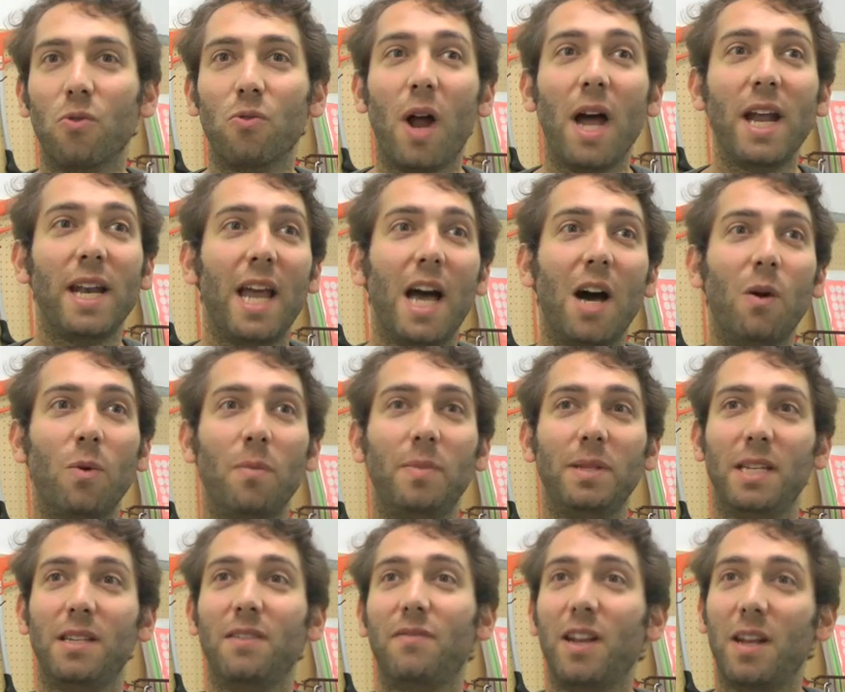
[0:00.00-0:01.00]
Right now we're
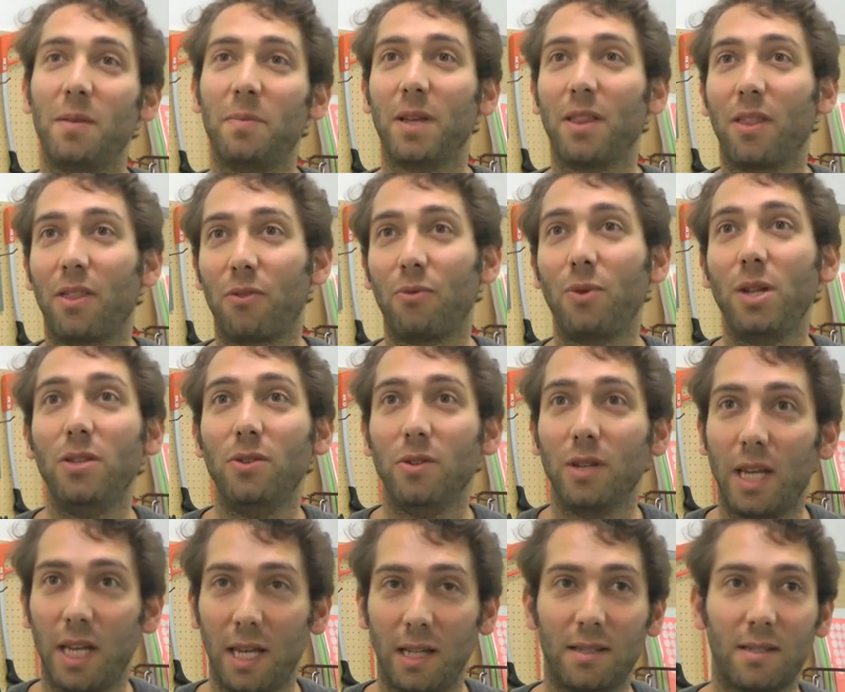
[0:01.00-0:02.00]
busy developing 3
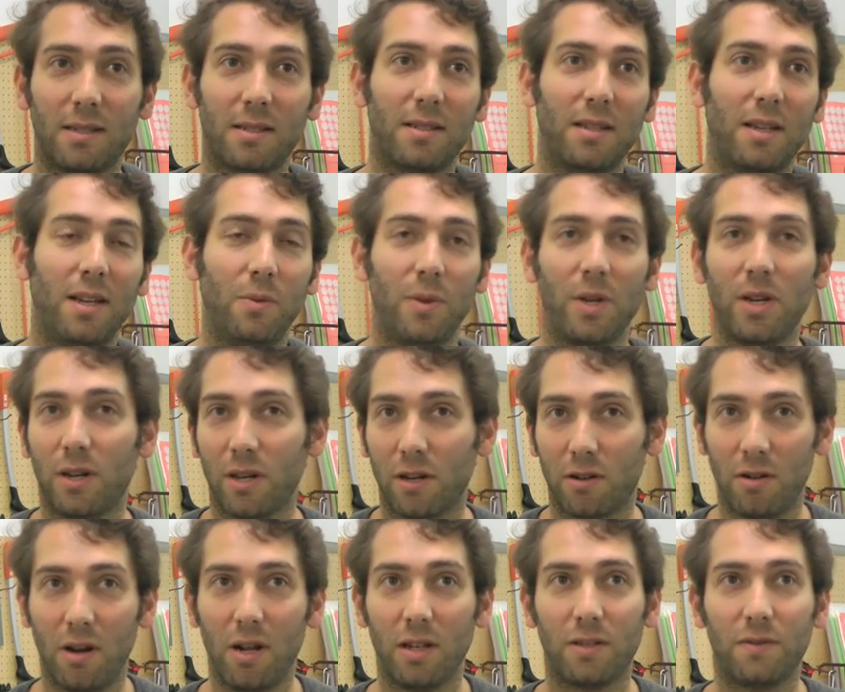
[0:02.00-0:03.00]
new kits. We got a
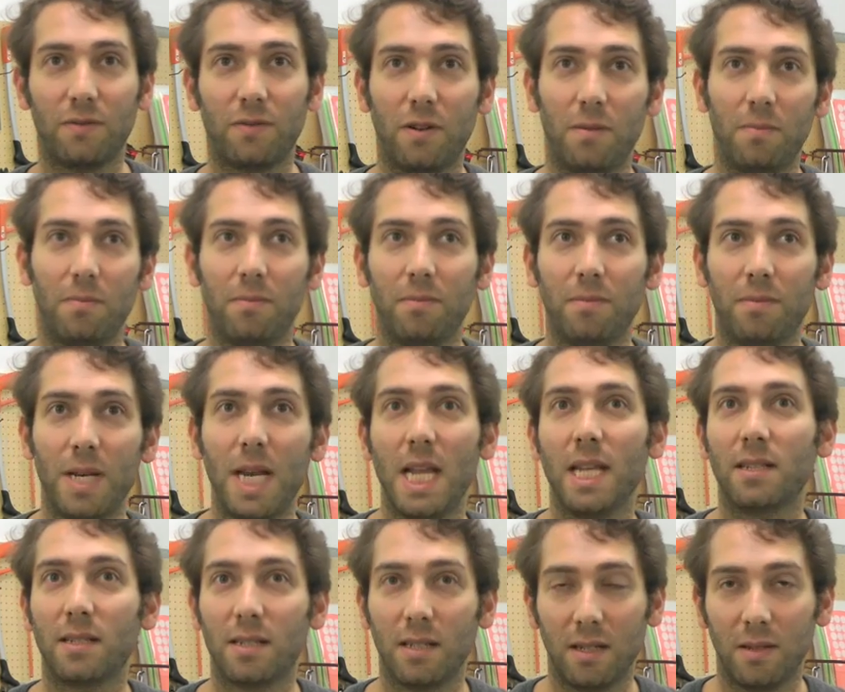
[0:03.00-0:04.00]
grant from
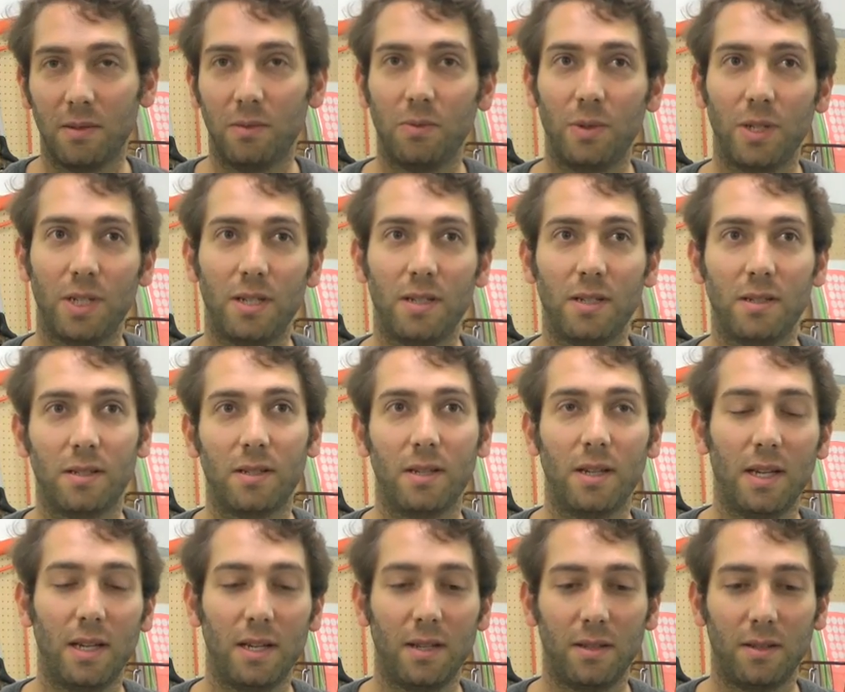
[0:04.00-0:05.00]
Nesta, which is
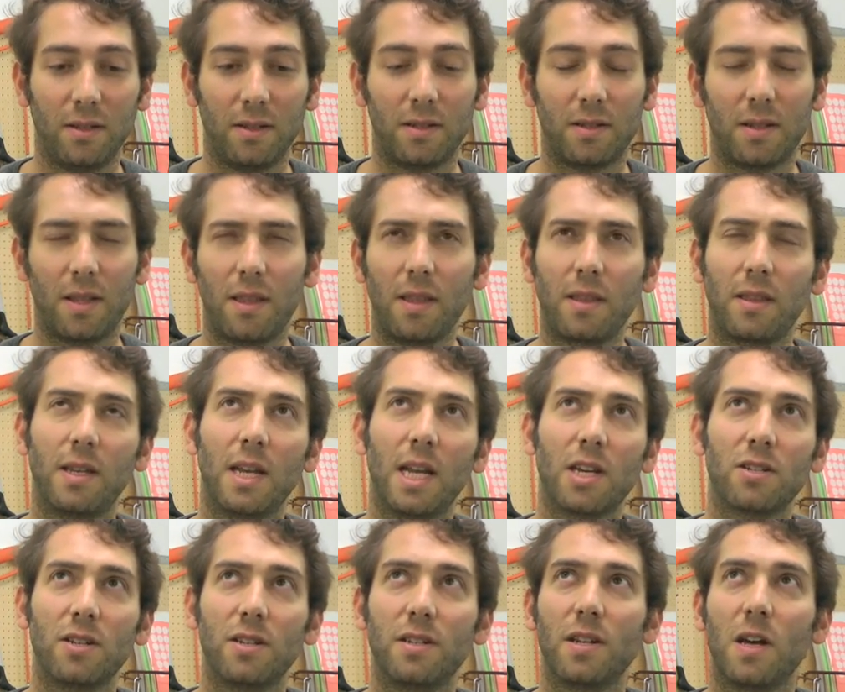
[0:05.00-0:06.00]
it's, I think, the
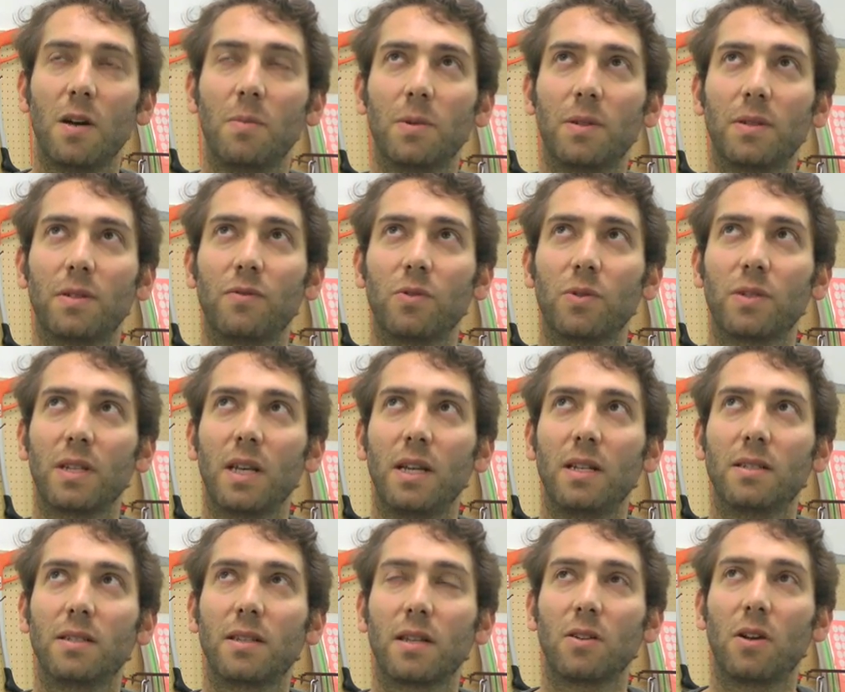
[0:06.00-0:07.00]
National Endowment for
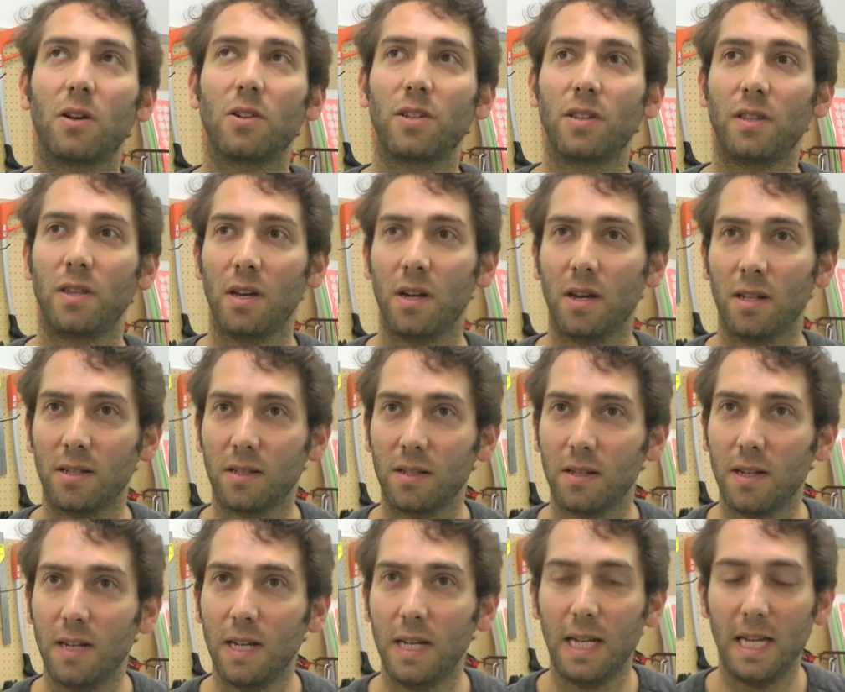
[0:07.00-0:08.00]
Science, Technology and the Arts,
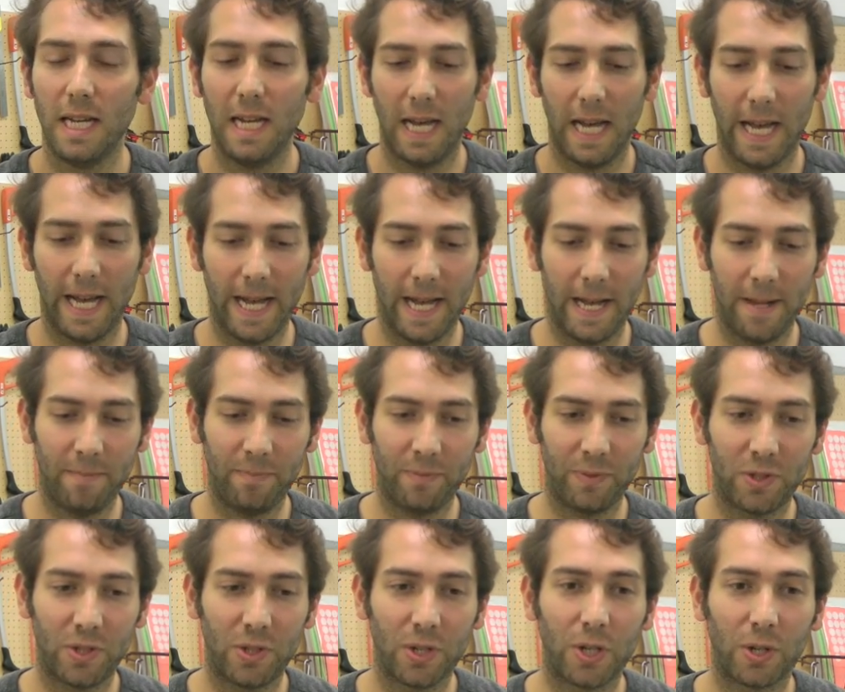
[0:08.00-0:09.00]

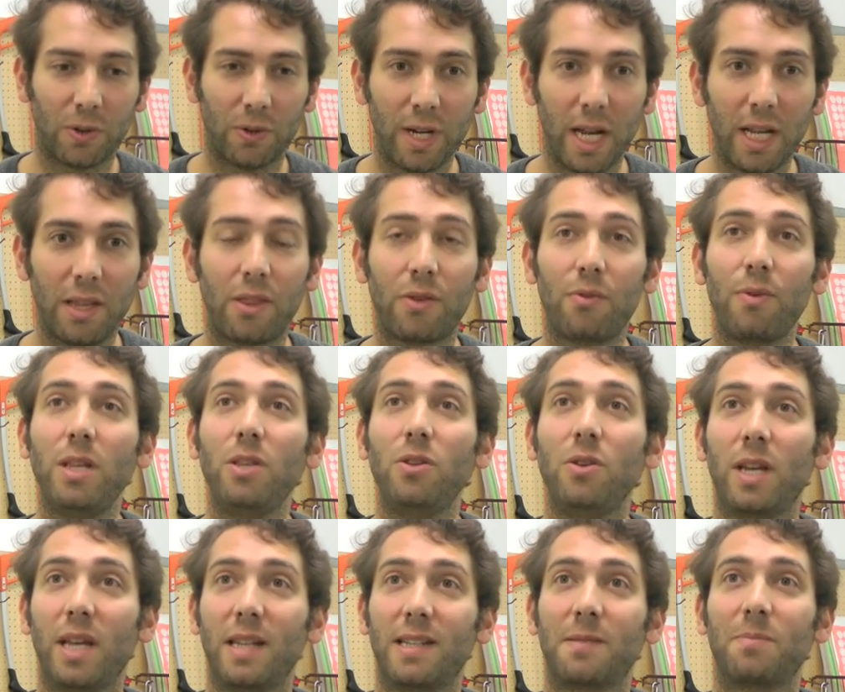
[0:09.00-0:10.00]
to create 3
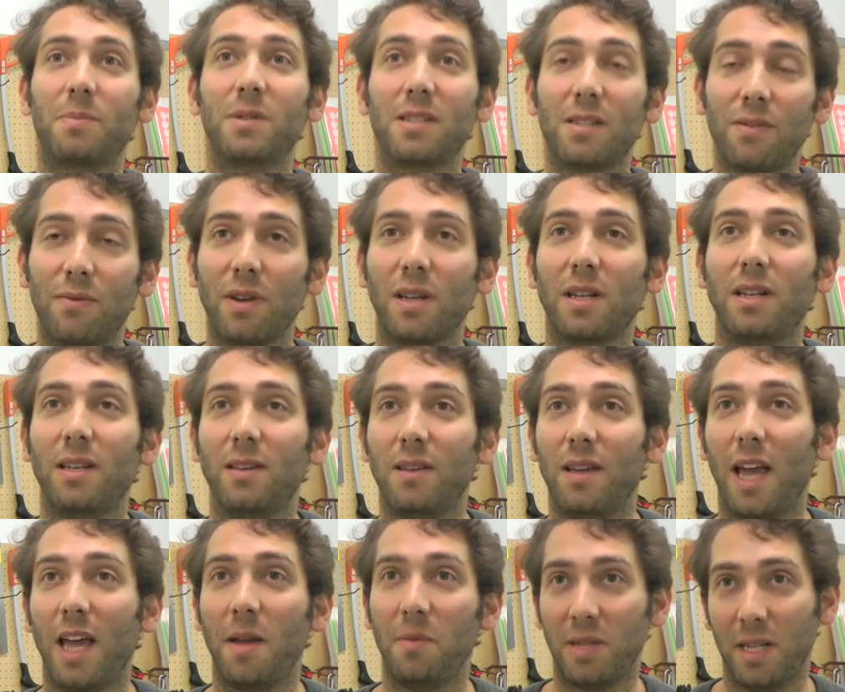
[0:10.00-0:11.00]
new kits
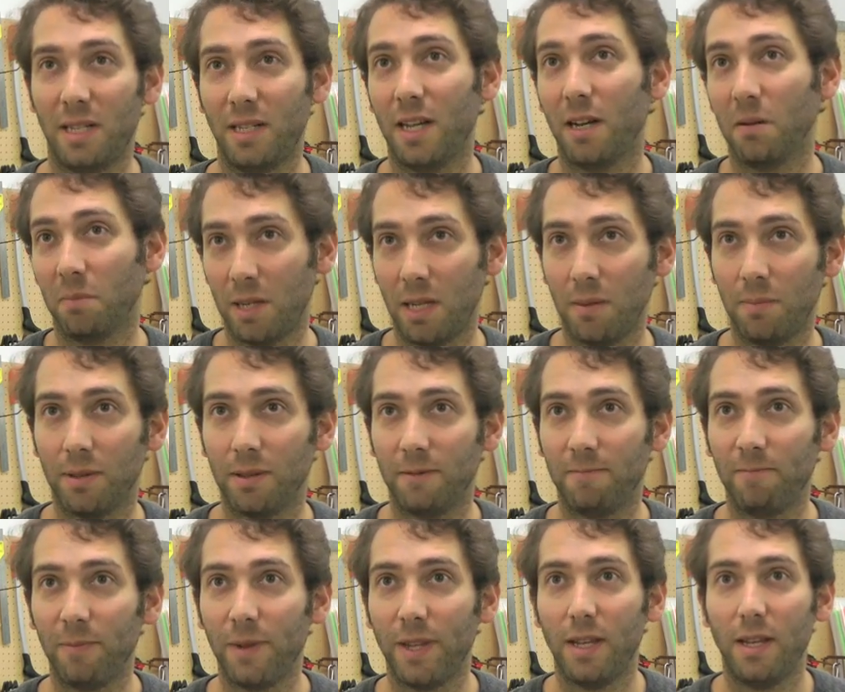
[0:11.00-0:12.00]
specifically aimed at young
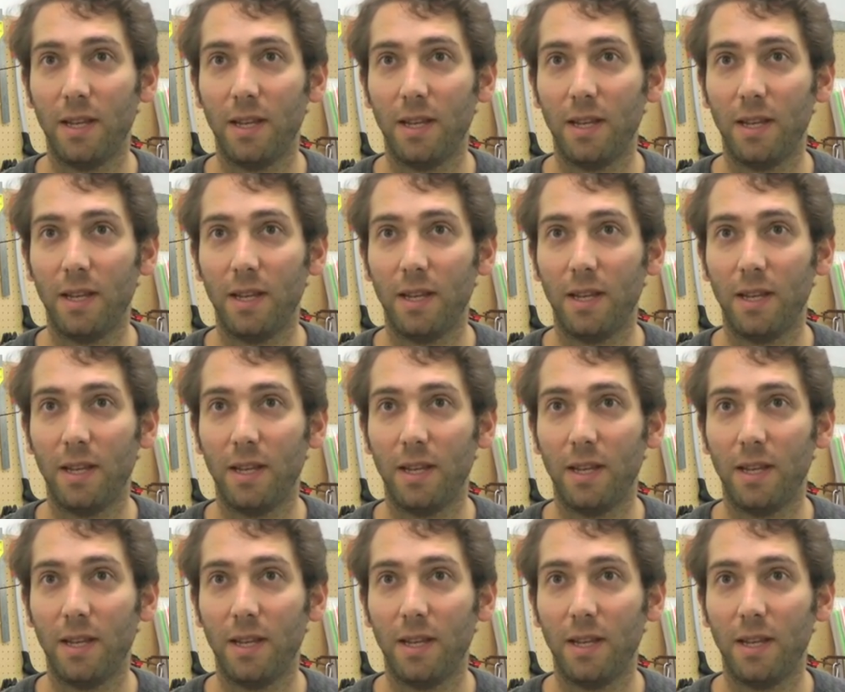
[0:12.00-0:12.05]
people.